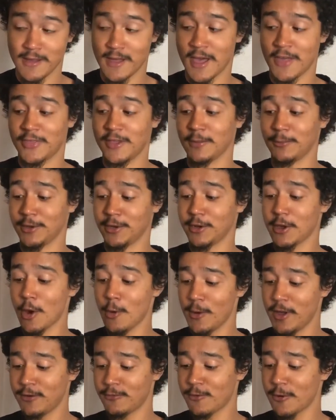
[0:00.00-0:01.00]
I think I'm gonna go
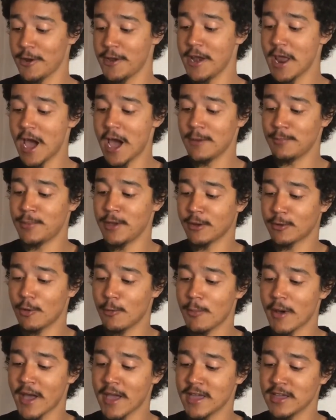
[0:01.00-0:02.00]
in for a non-pickle
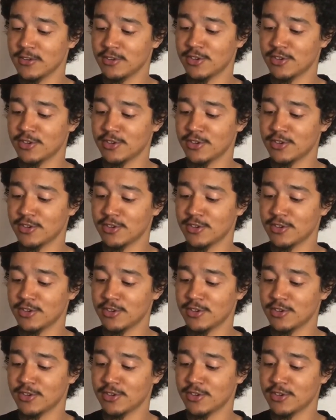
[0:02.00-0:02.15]
bite,